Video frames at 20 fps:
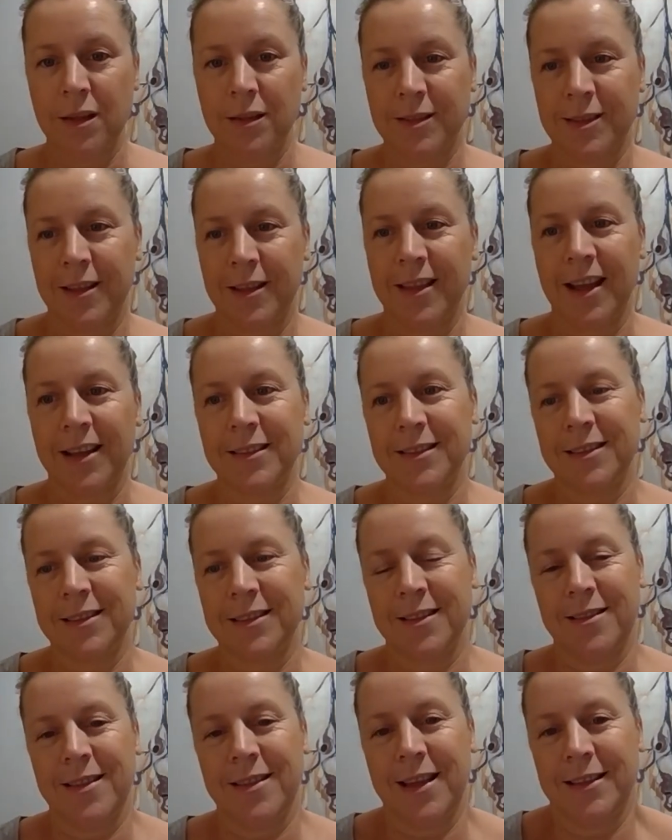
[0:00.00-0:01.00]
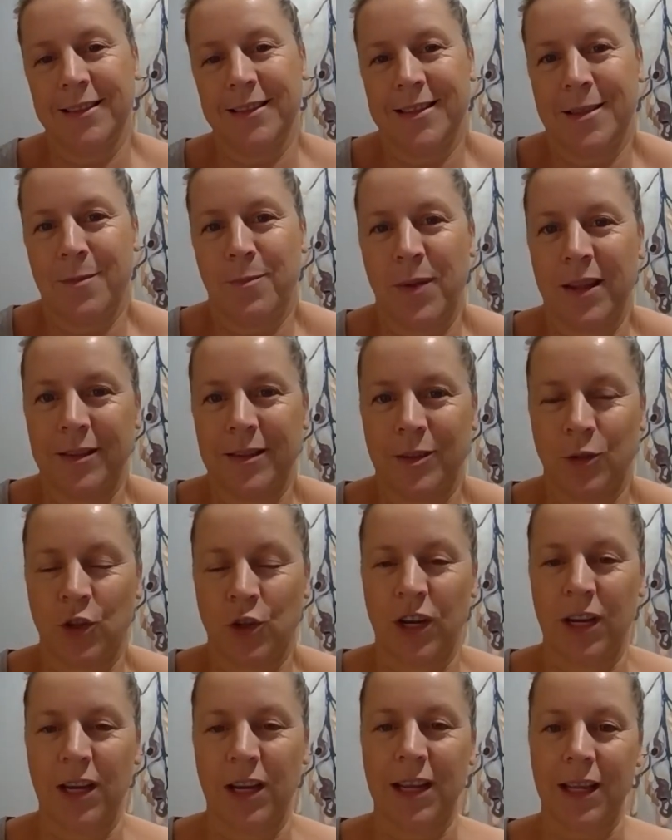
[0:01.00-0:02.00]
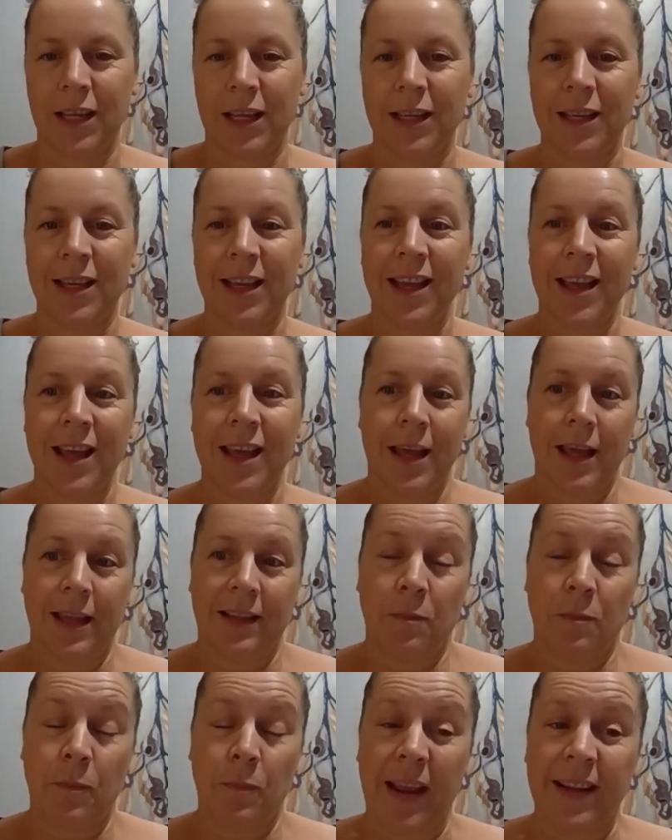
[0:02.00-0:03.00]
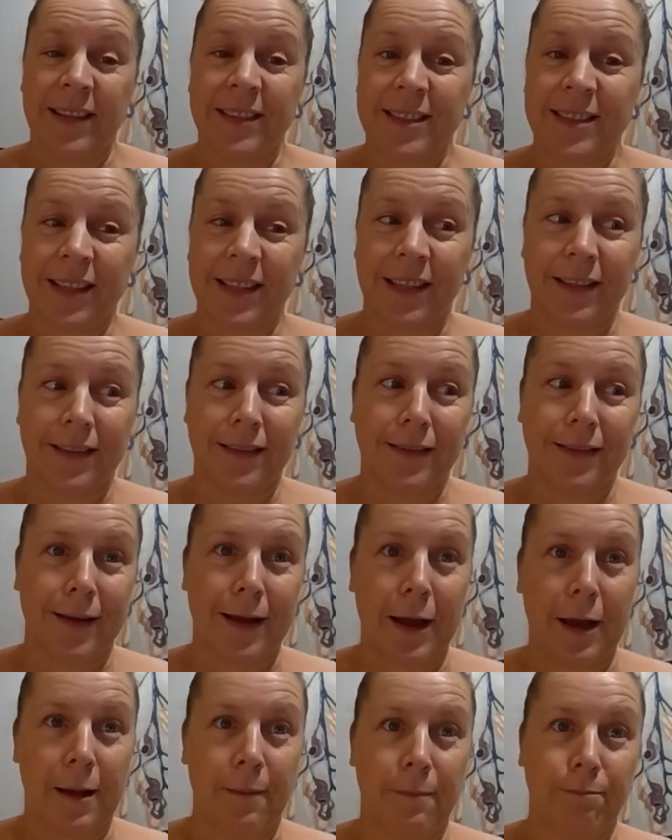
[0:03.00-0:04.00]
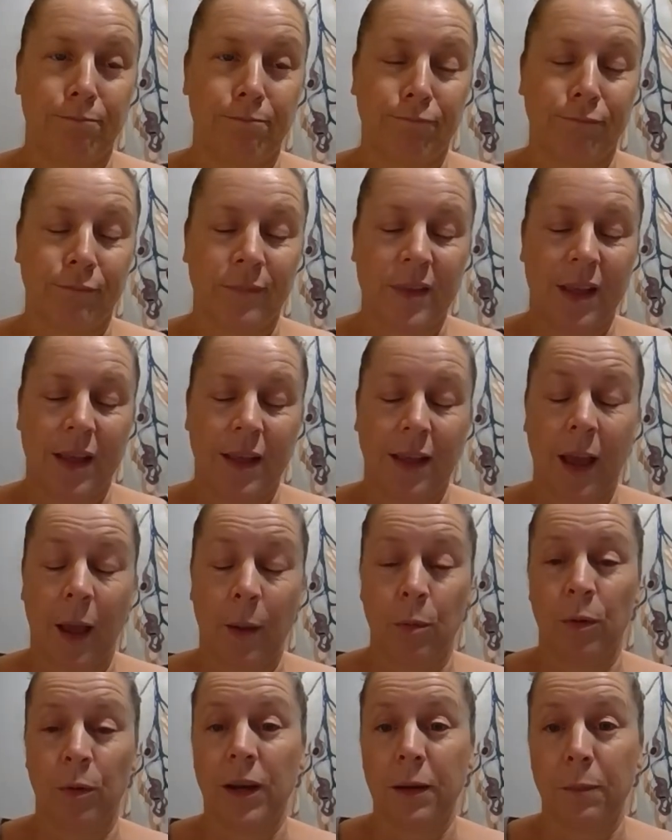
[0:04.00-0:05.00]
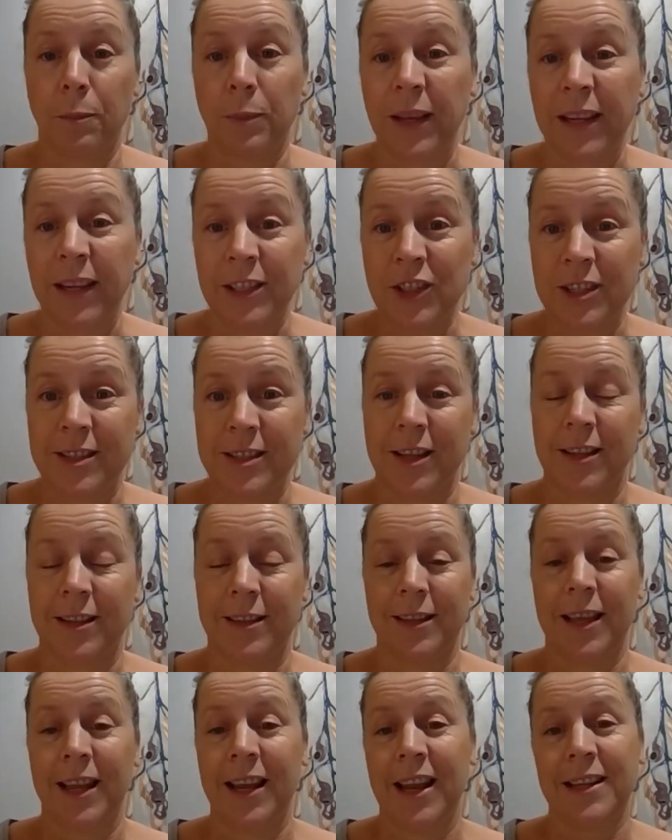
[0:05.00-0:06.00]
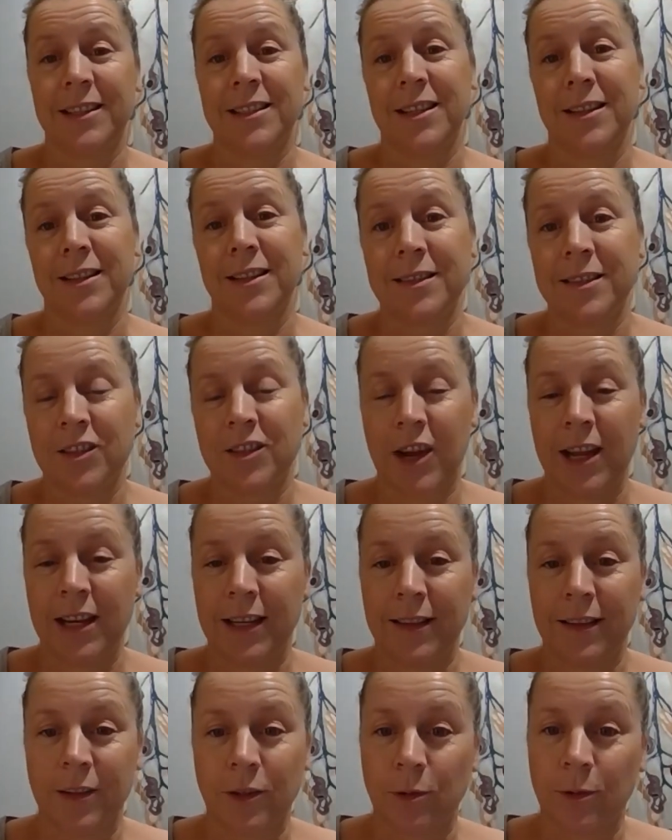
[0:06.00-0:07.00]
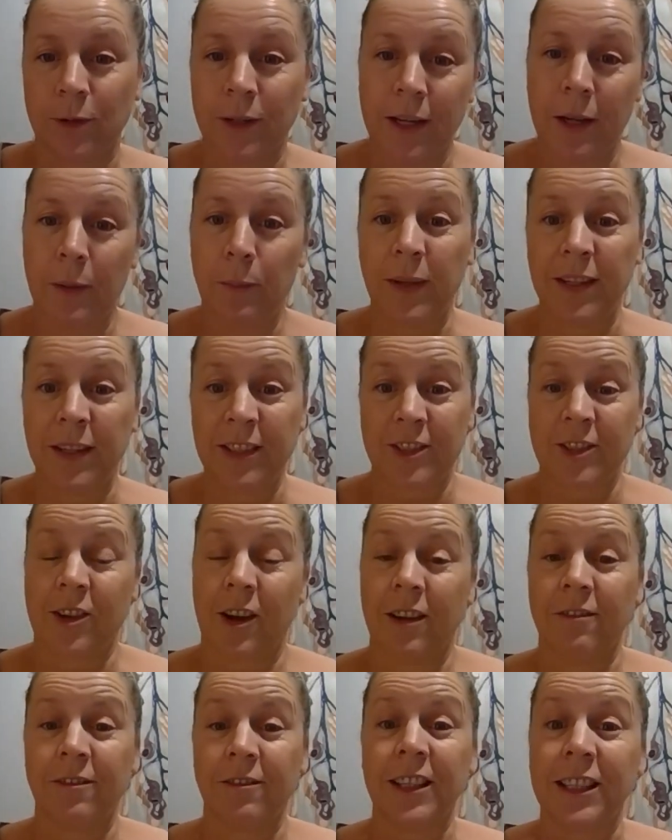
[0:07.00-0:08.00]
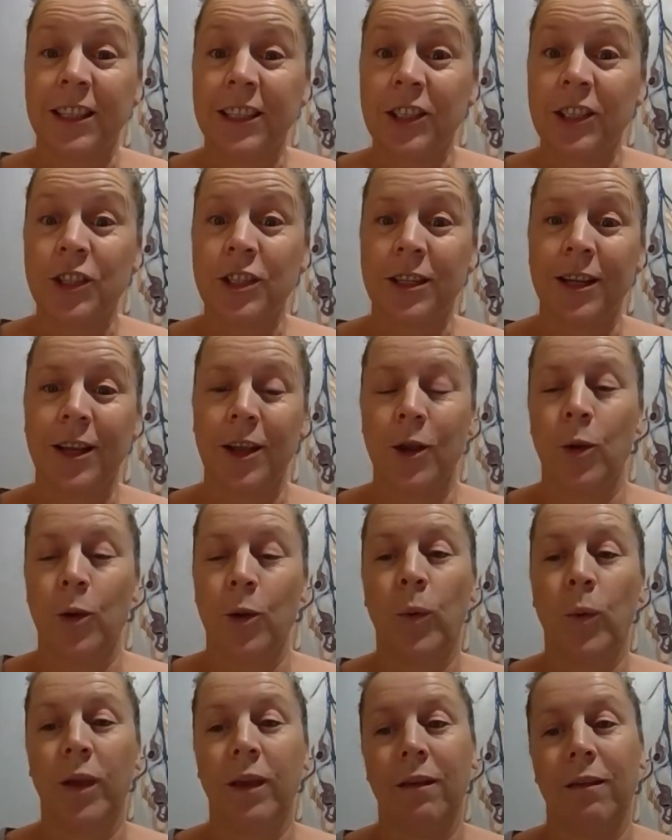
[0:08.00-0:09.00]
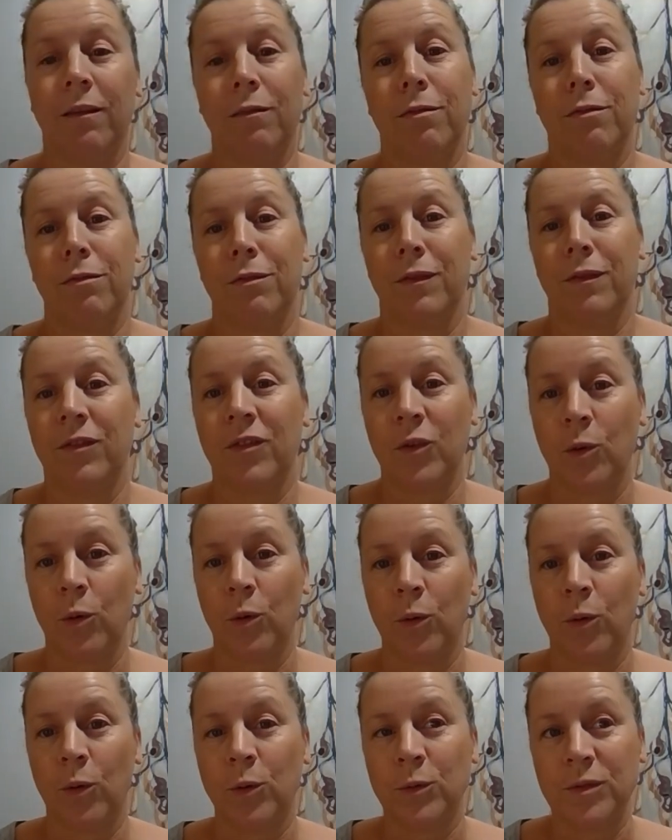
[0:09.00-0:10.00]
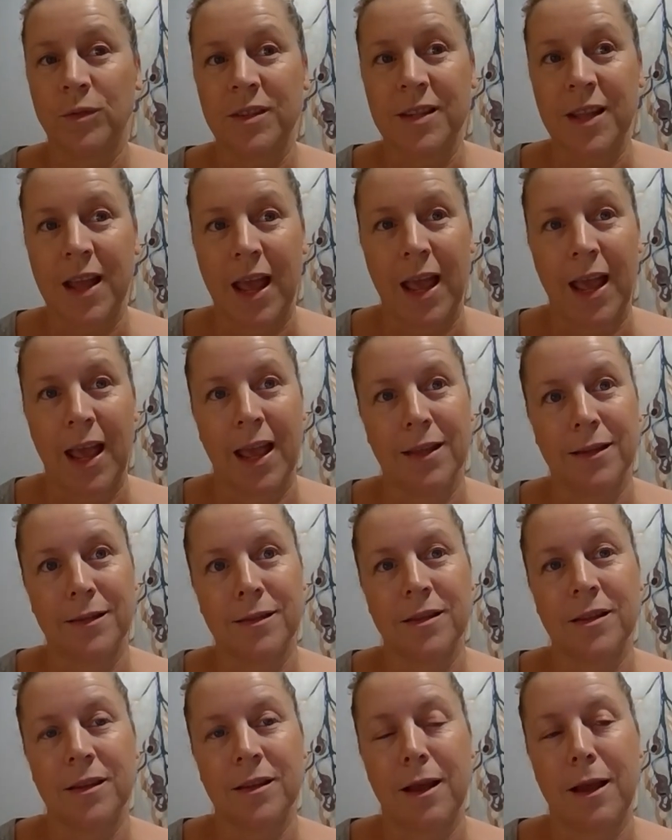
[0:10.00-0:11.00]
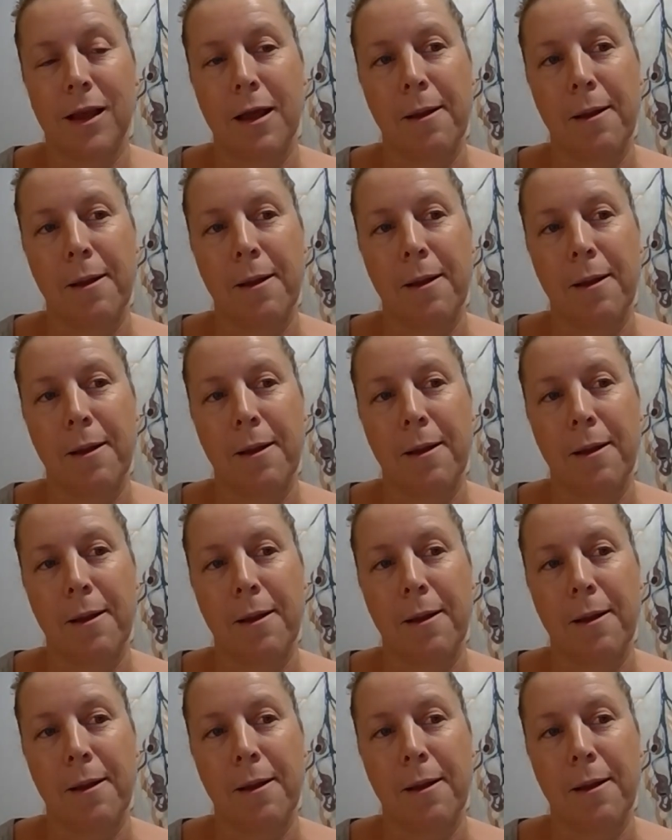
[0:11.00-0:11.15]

So that's the Pencil Tree gig. It's based in Cabarita Beach, so connecting this tiny little beachside village with schools and